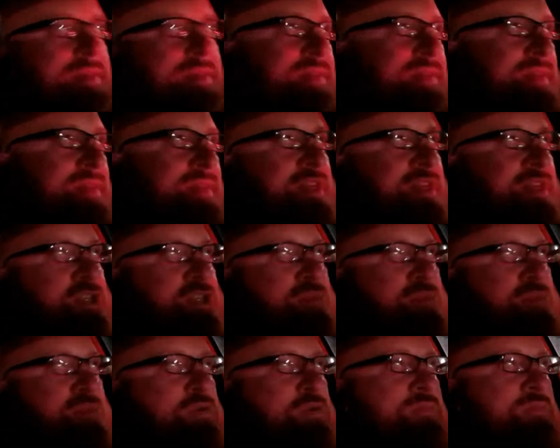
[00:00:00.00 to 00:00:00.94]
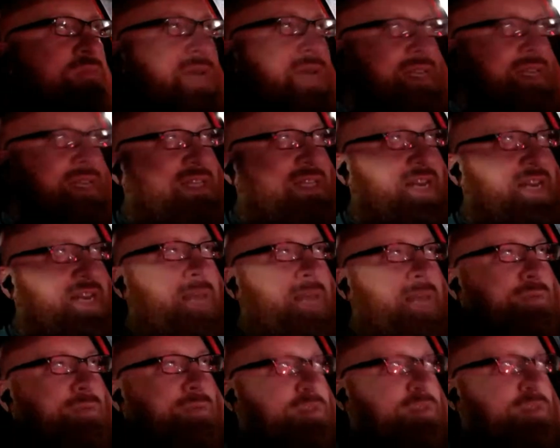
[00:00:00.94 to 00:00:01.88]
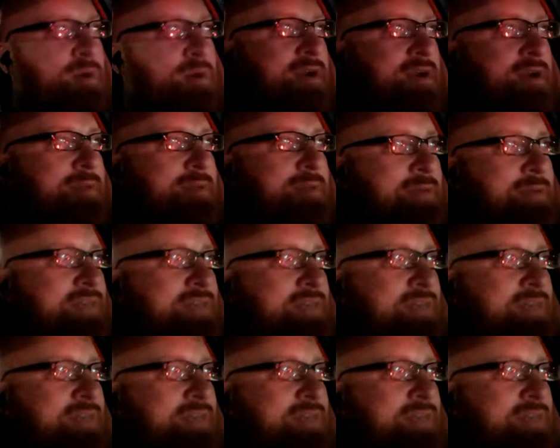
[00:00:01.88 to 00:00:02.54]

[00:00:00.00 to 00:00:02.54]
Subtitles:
then they just moved me into the Naples market